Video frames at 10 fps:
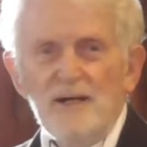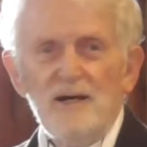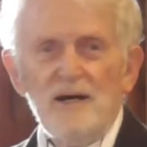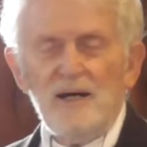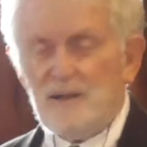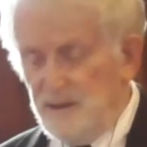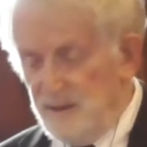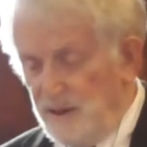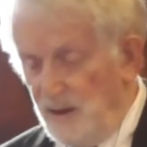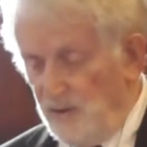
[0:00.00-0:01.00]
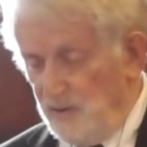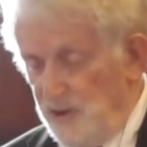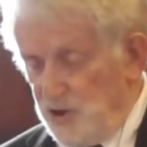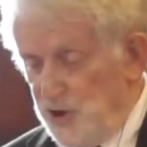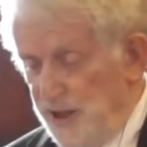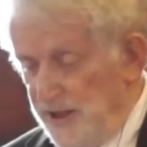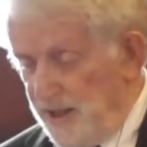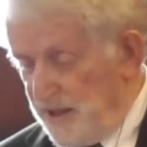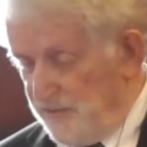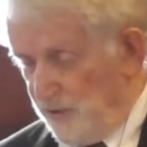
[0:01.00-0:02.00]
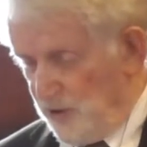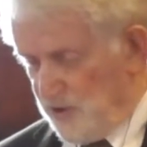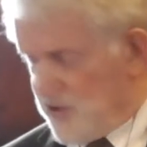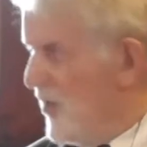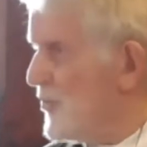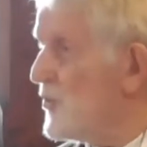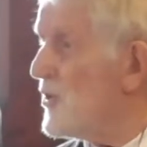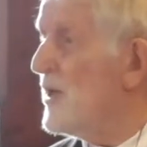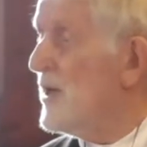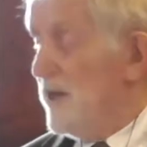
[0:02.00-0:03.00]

Now, I didn't know she had an Auntie Phil, so I thought